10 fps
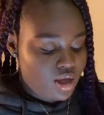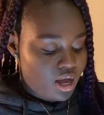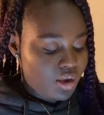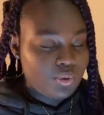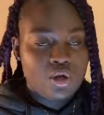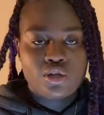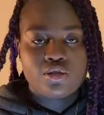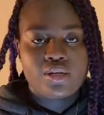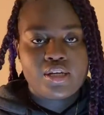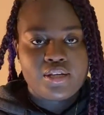I will
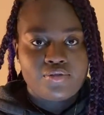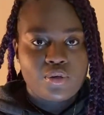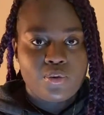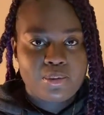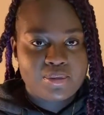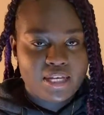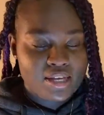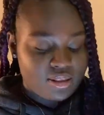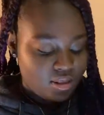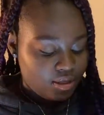also leave the
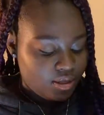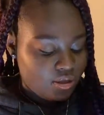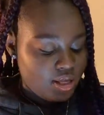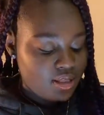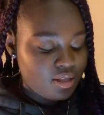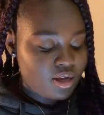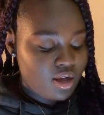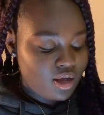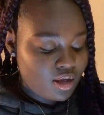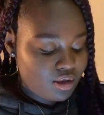website in the
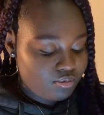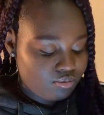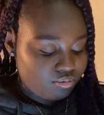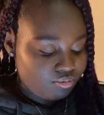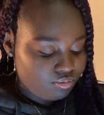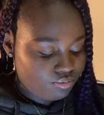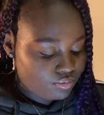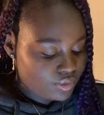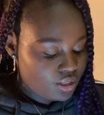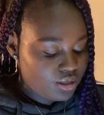
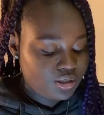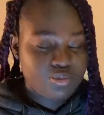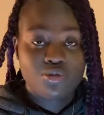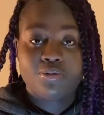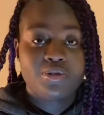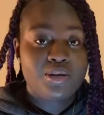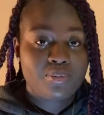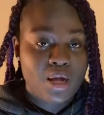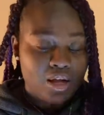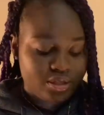subscription
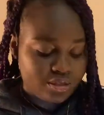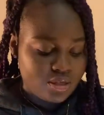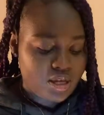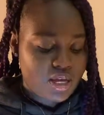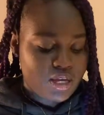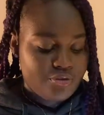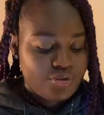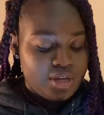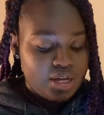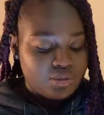box if
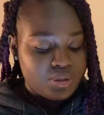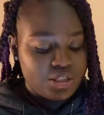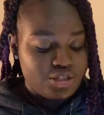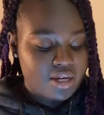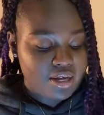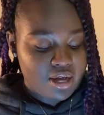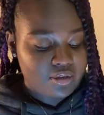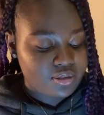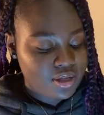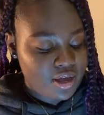you guys want to check
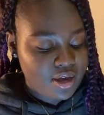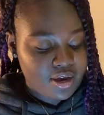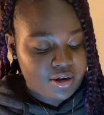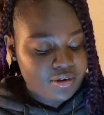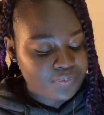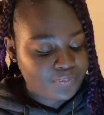out the hair.